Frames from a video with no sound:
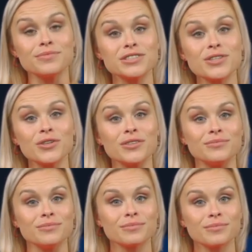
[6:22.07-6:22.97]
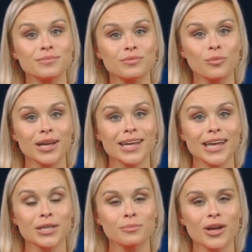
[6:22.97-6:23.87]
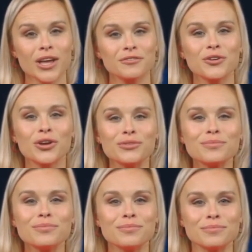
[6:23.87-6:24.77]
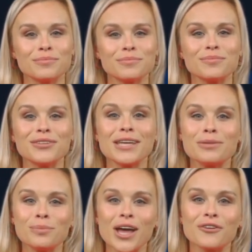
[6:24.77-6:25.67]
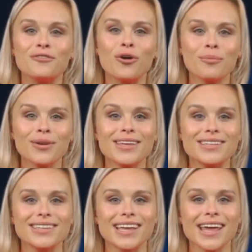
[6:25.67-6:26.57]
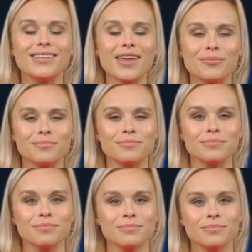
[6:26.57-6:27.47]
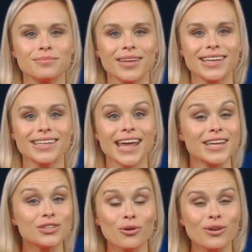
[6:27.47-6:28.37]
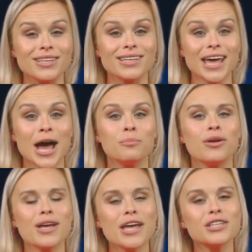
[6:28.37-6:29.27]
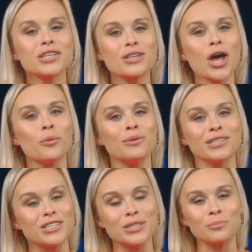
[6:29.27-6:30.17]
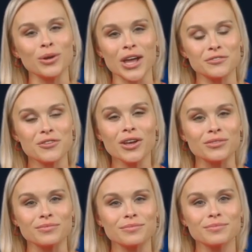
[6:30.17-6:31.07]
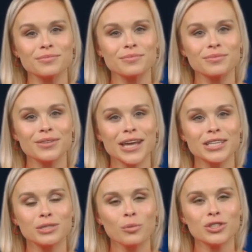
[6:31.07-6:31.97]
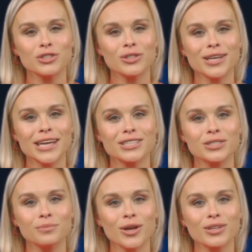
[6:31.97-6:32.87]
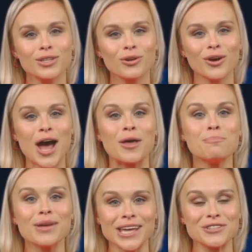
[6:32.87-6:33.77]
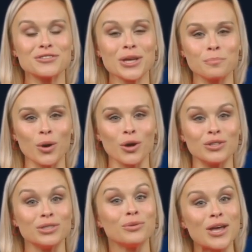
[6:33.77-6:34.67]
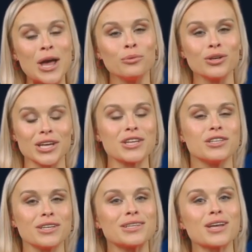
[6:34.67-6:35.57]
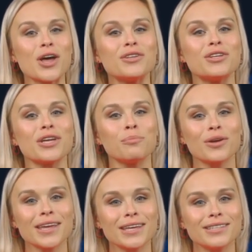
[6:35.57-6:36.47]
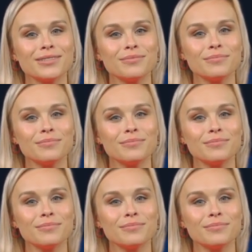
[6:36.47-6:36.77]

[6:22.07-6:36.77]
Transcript: Sure, we need a platform. This platform is Entando. Entando is an application composition platform. It is what you need to build cloud-native composable applications on Kubernetes.